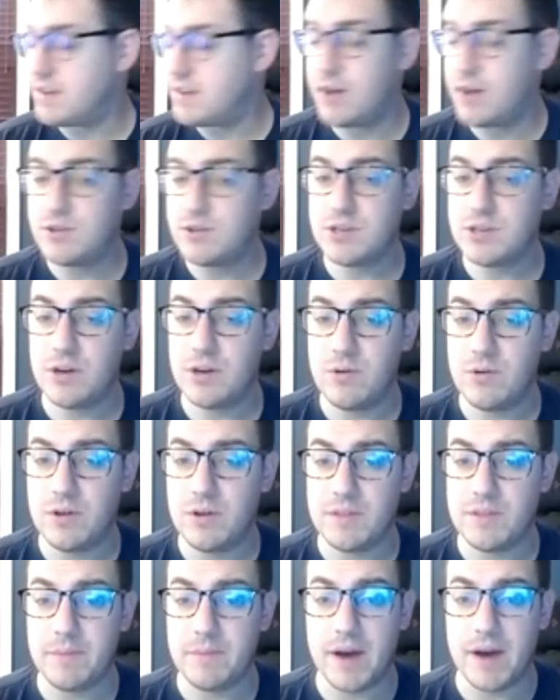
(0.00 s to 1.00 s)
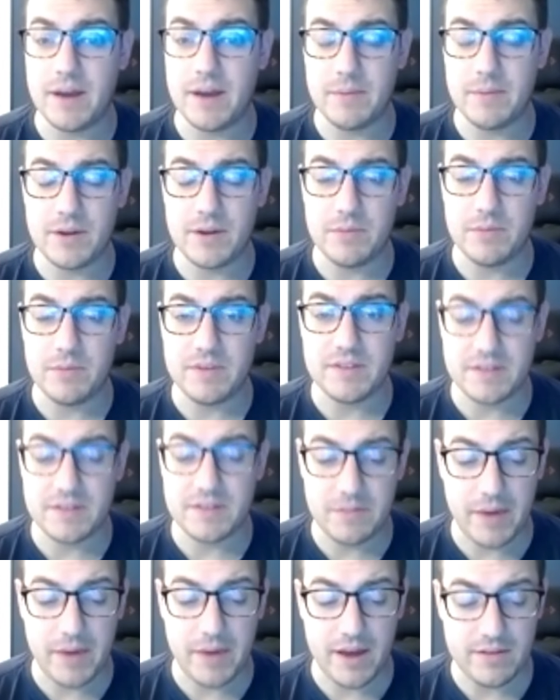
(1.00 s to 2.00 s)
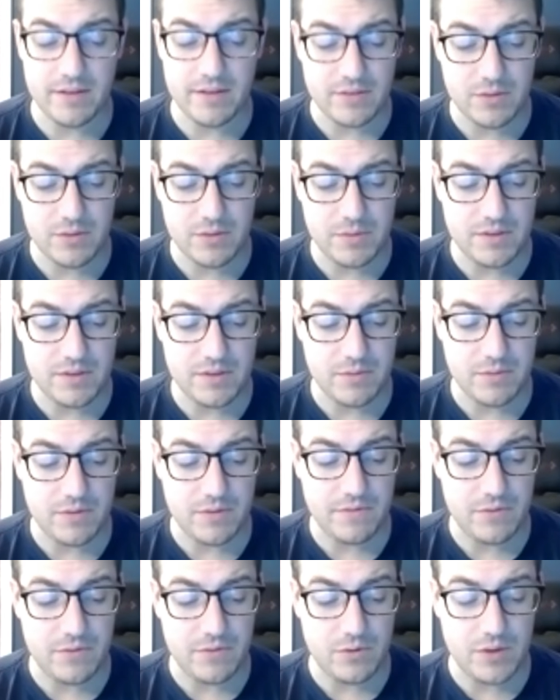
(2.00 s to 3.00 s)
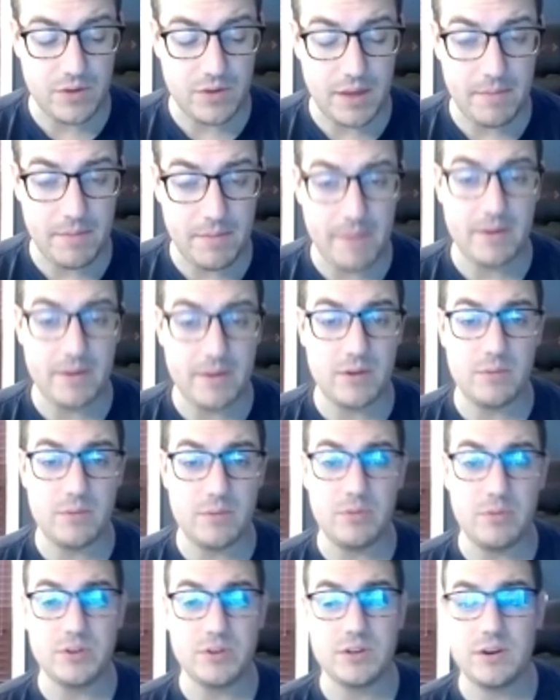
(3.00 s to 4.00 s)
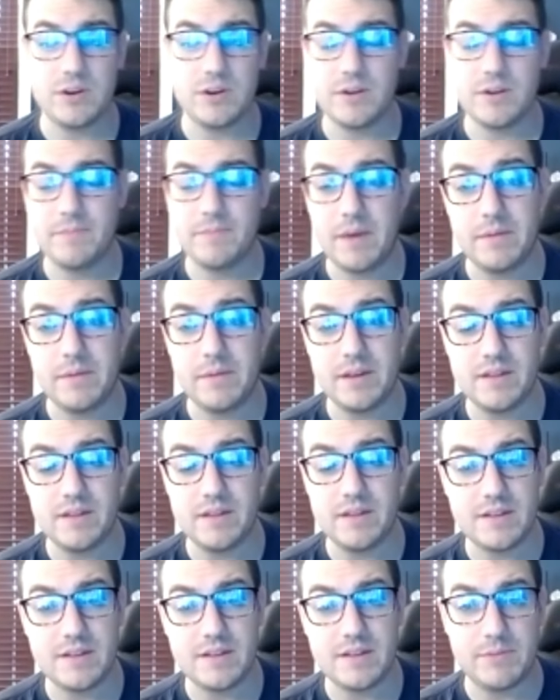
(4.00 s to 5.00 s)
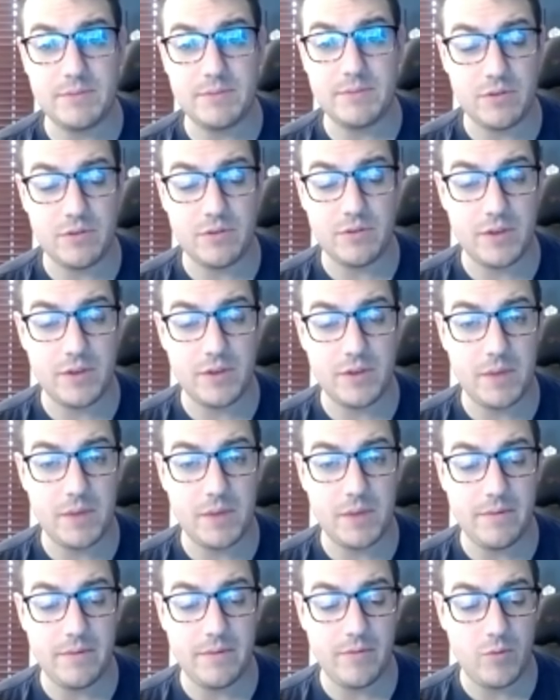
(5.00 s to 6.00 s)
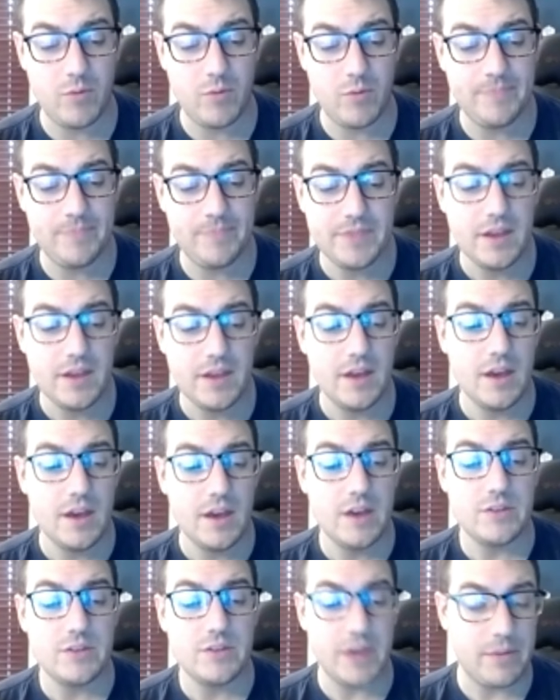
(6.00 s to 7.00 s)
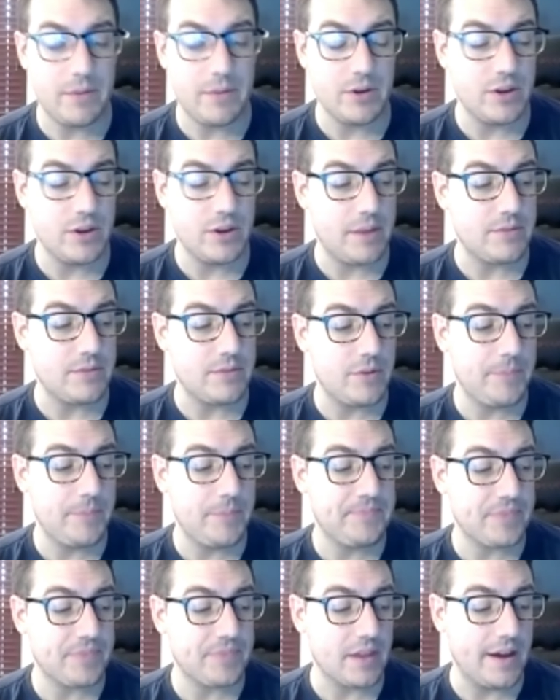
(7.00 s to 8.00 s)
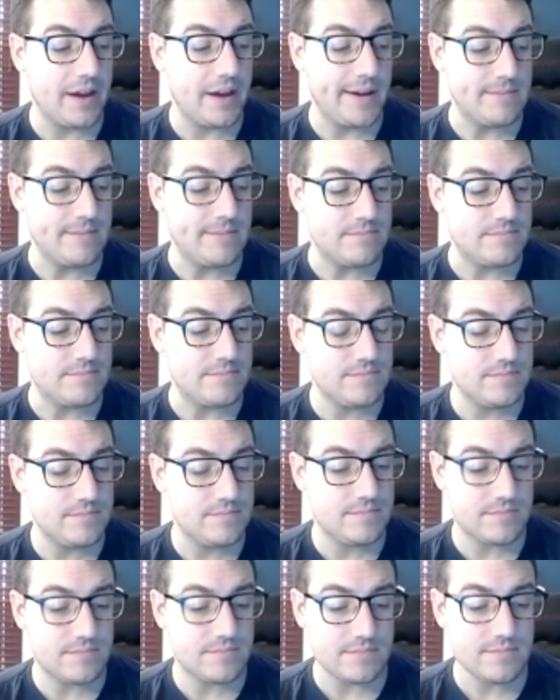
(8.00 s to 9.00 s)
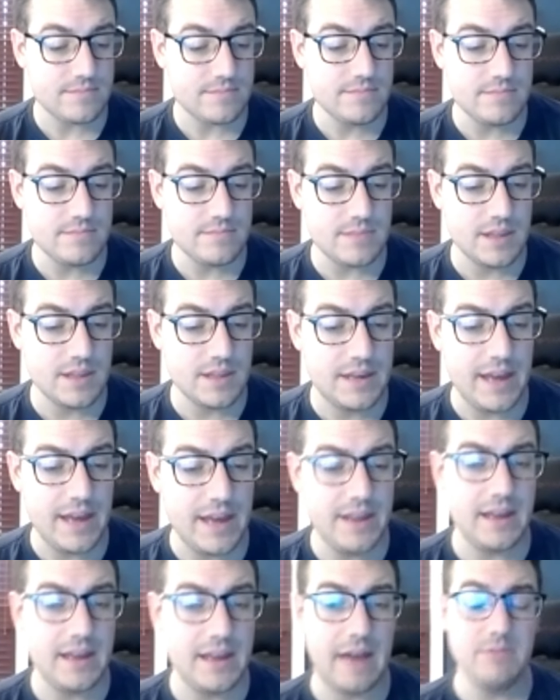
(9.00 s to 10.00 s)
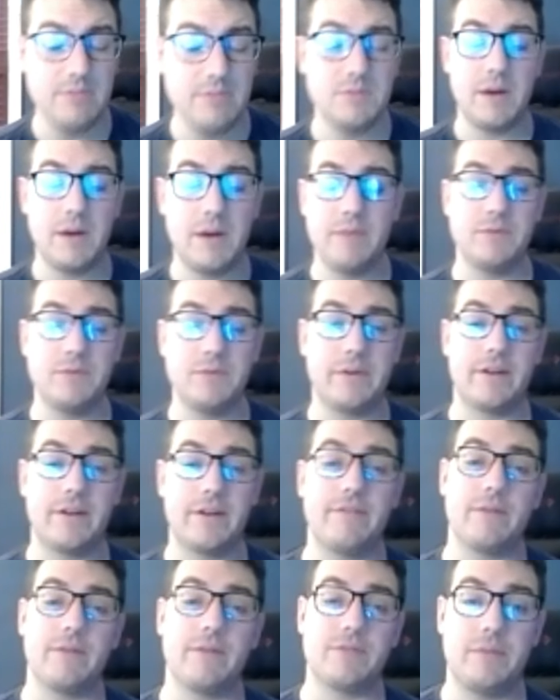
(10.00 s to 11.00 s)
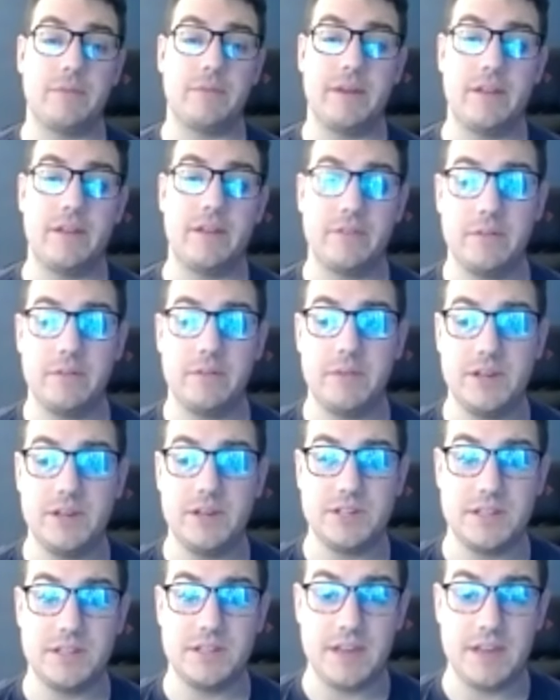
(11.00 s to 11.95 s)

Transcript: show on the bottom, it could be 60 pounds, could be some good food, and maybe could push her maybe into the top two or three, maybe even win. So yeah, pretty good episode. I was wondering if there was going to be another elimination at